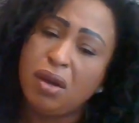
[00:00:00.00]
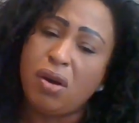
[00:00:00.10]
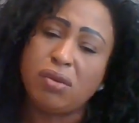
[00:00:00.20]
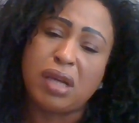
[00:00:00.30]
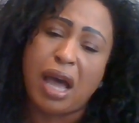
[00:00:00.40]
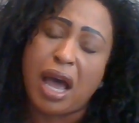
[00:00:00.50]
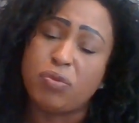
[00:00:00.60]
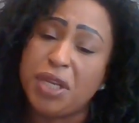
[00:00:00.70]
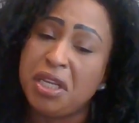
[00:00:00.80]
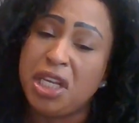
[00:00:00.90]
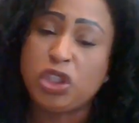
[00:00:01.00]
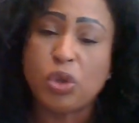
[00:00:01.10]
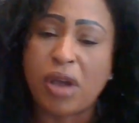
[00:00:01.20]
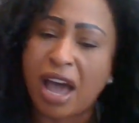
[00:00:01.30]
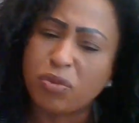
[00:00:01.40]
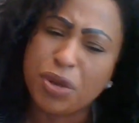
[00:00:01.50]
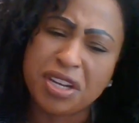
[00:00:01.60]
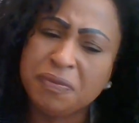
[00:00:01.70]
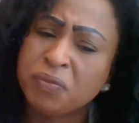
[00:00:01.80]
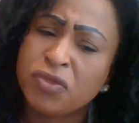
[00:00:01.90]
Oh, God, we need you, God.
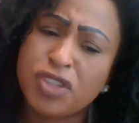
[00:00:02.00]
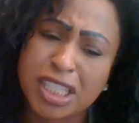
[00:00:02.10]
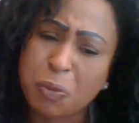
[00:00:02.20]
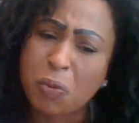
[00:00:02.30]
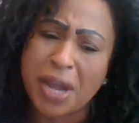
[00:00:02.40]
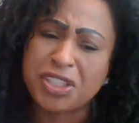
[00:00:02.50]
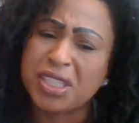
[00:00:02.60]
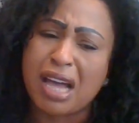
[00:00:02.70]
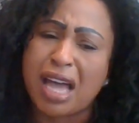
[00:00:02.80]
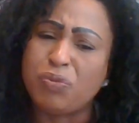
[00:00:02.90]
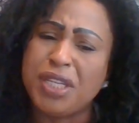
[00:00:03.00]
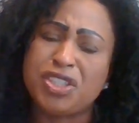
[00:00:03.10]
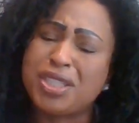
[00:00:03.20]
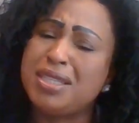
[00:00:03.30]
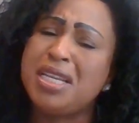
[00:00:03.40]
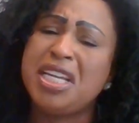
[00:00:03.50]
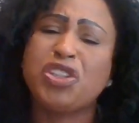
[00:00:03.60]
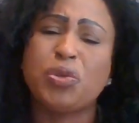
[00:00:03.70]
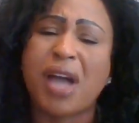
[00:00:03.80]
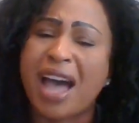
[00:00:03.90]
We're in desperation, God. We just
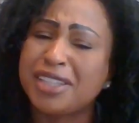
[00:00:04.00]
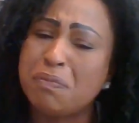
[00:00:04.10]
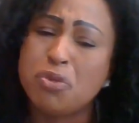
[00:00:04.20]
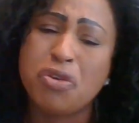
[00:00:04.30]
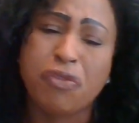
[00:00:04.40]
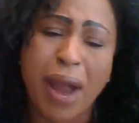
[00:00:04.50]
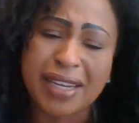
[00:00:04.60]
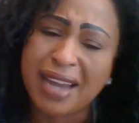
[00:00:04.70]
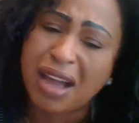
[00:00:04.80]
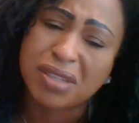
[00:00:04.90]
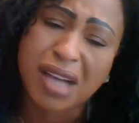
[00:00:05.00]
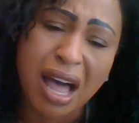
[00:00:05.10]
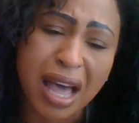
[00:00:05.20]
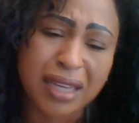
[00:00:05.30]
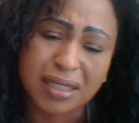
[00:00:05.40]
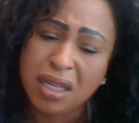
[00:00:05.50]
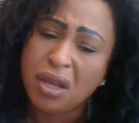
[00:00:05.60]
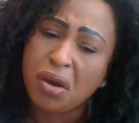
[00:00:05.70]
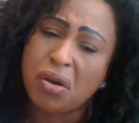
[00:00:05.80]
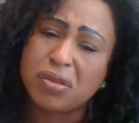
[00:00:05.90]
need you, God, to move right now, God.
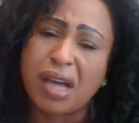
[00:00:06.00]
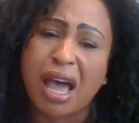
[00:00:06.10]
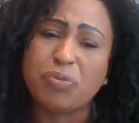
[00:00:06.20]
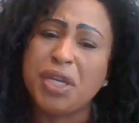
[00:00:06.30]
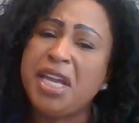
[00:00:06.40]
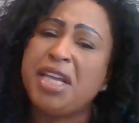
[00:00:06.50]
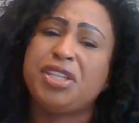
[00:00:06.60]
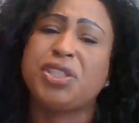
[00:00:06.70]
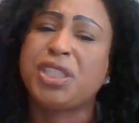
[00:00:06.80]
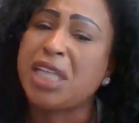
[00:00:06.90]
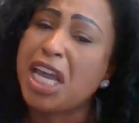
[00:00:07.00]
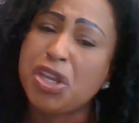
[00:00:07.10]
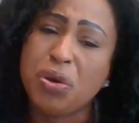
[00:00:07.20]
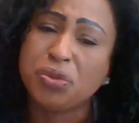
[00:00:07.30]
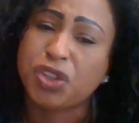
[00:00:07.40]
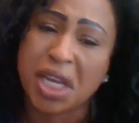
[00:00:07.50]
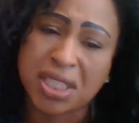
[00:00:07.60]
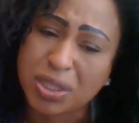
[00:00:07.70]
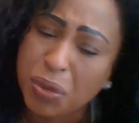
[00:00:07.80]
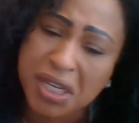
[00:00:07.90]
Oh, God, we need to see you,
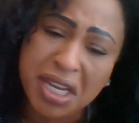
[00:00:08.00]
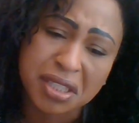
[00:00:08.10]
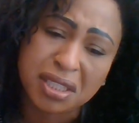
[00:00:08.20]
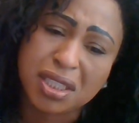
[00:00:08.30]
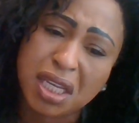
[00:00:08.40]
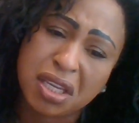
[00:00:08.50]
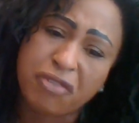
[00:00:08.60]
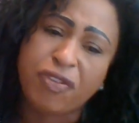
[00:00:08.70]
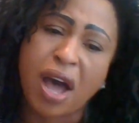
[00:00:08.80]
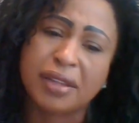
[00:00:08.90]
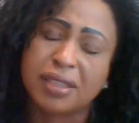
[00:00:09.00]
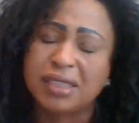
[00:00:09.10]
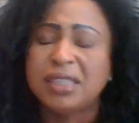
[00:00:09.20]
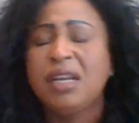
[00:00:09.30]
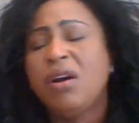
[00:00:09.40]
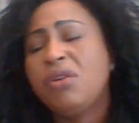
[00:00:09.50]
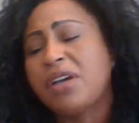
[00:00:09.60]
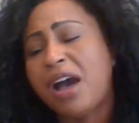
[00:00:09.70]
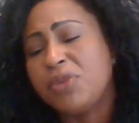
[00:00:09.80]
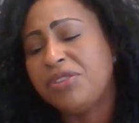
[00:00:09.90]
Jesus. We need to see you, Father. Oh,
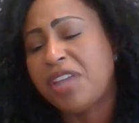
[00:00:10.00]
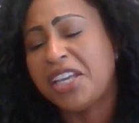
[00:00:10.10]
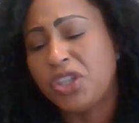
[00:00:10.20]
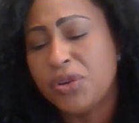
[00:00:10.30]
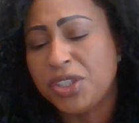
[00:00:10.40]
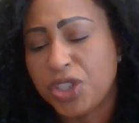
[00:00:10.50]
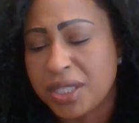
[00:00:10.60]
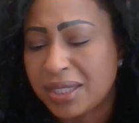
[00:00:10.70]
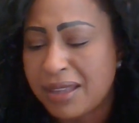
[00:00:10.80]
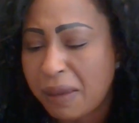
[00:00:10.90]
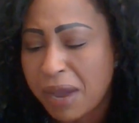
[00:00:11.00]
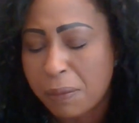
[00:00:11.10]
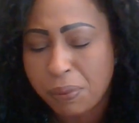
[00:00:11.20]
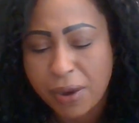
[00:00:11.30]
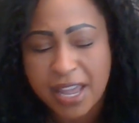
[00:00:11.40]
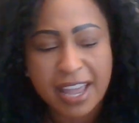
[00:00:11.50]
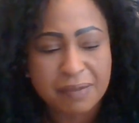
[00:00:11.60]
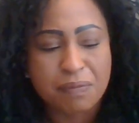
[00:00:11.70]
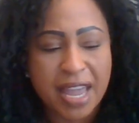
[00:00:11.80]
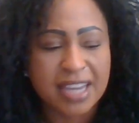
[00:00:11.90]
God, we thank you in Jesus' name. I pray.
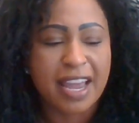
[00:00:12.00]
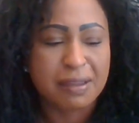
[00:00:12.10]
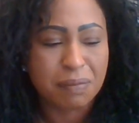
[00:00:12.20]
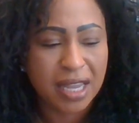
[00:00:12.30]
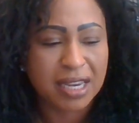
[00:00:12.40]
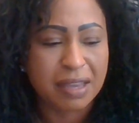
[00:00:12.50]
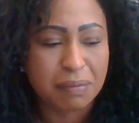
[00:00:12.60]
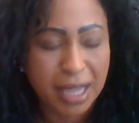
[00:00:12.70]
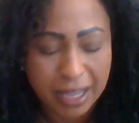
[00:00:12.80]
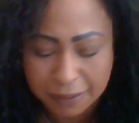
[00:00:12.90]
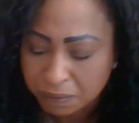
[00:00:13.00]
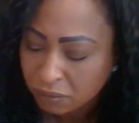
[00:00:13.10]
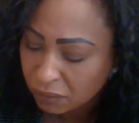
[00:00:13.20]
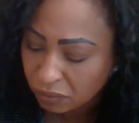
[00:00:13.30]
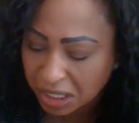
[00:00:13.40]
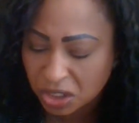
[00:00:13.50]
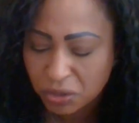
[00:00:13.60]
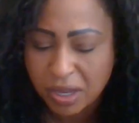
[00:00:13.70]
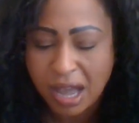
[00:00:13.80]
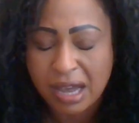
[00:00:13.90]
Amen, amen, amen. Thank
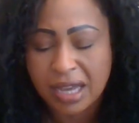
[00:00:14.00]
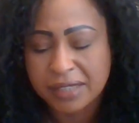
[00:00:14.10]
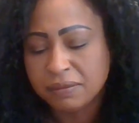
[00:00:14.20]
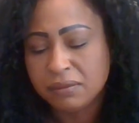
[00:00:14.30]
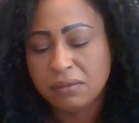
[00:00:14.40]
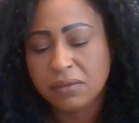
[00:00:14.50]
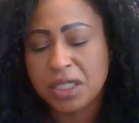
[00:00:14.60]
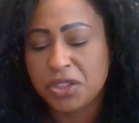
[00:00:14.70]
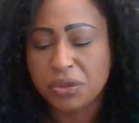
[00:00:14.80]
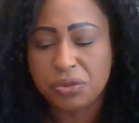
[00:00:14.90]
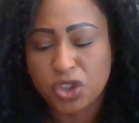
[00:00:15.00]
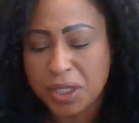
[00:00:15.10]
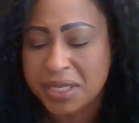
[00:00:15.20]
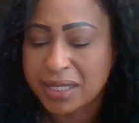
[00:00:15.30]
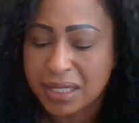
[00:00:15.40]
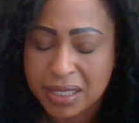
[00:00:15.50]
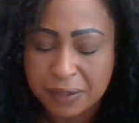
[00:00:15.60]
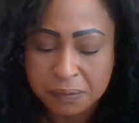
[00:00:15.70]
you, God. Thank you, Jesus.